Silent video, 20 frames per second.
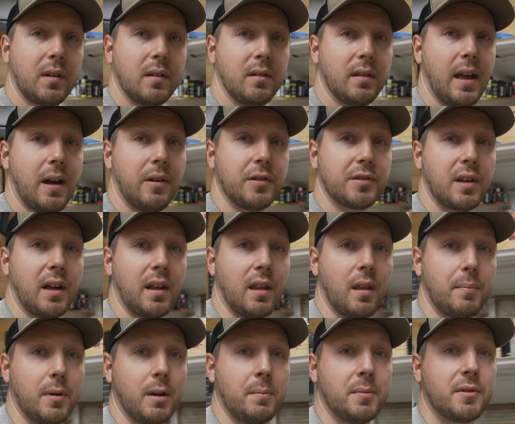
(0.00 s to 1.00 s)
that was kind of
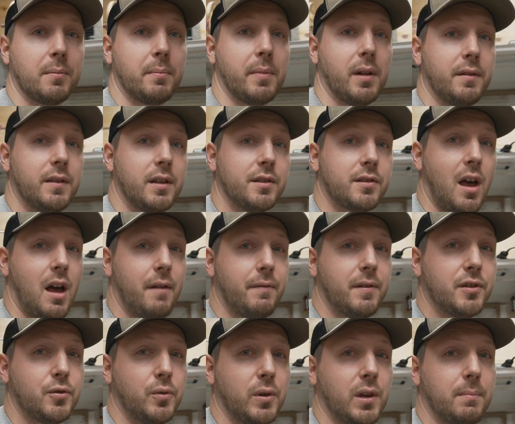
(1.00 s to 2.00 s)
the purpose of building this
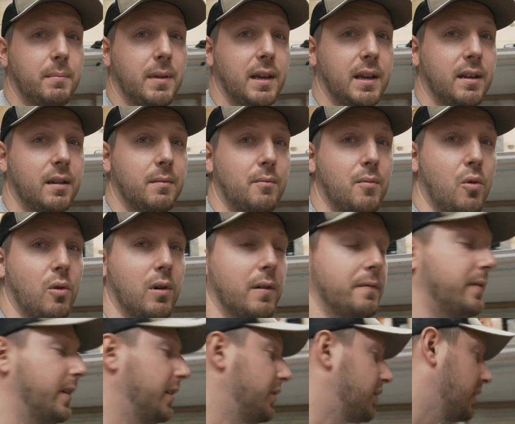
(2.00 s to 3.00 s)
office. We can make it more
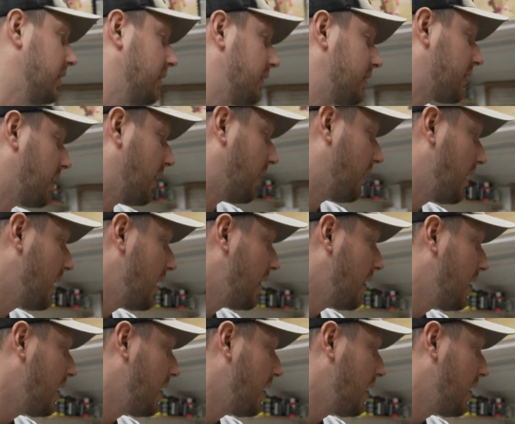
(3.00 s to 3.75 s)
efficient. So